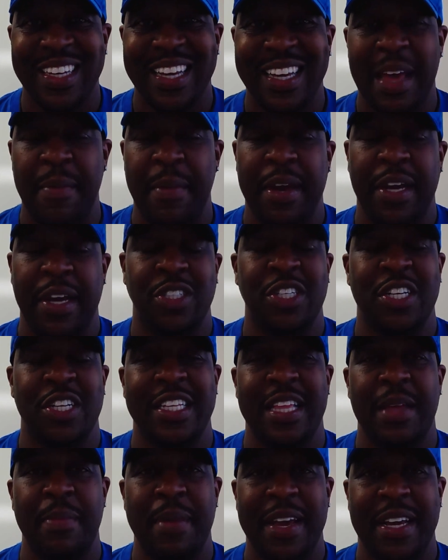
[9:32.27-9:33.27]
and making sure
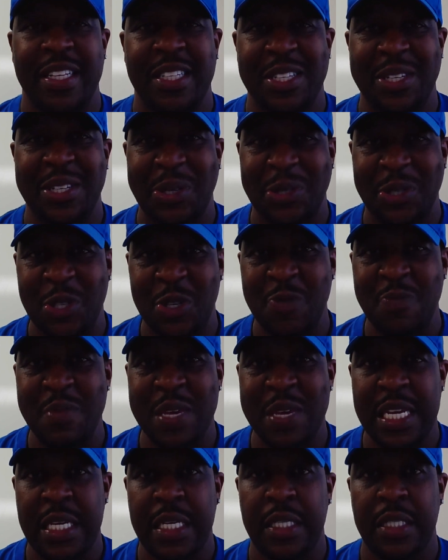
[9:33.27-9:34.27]
that they make it to those Zoom
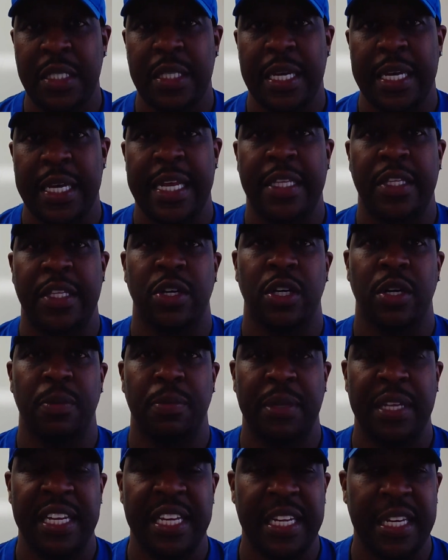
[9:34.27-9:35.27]
meetings and that they're
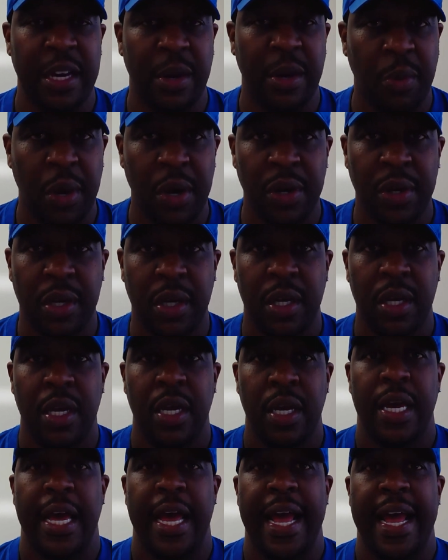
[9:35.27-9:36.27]
completing their work.
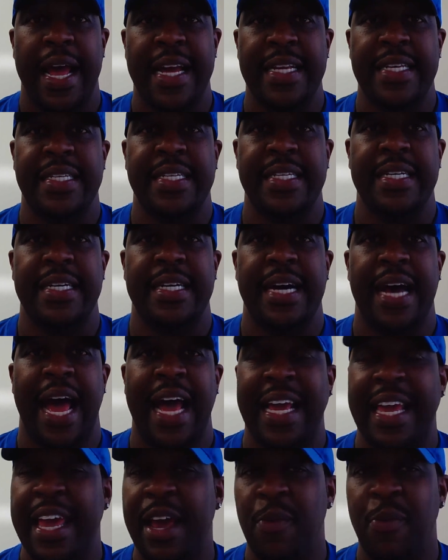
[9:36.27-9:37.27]
And I
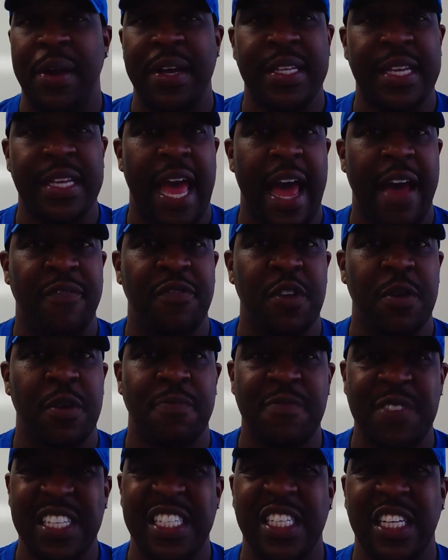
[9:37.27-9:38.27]
can't wait to have them
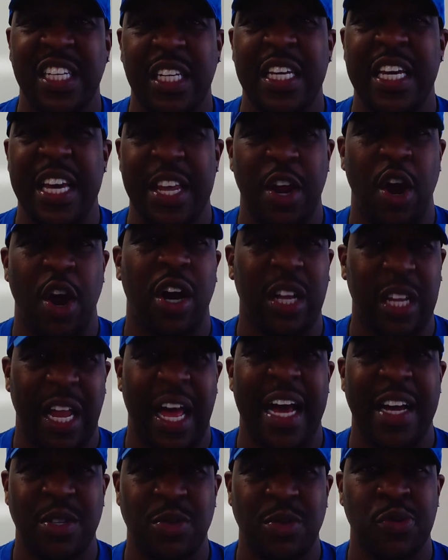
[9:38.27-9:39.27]
physically in our
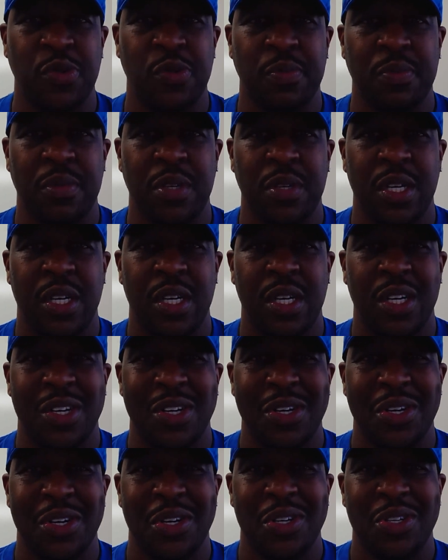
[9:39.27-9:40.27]
classroom
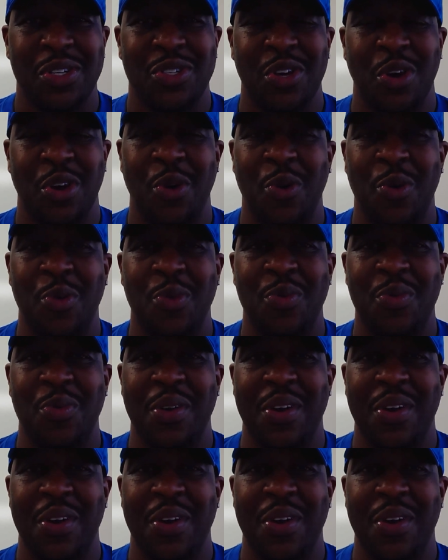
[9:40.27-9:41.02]
so